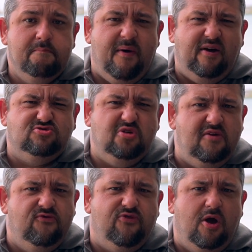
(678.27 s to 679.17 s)
Battery
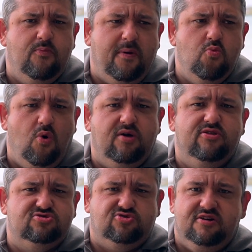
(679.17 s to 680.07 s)
info being one of
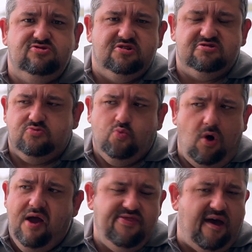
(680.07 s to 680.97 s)
the strangest.
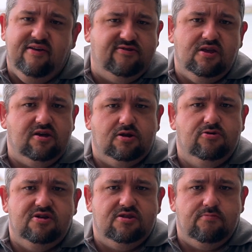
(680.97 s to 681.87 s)
Why that isn't
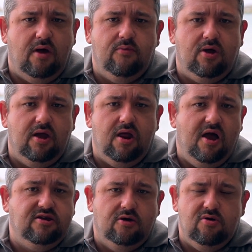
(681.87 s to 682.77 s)
included at the moment,
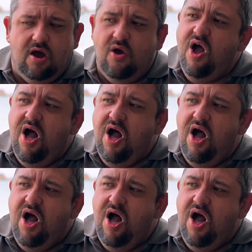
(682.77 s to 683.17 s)
I don't know.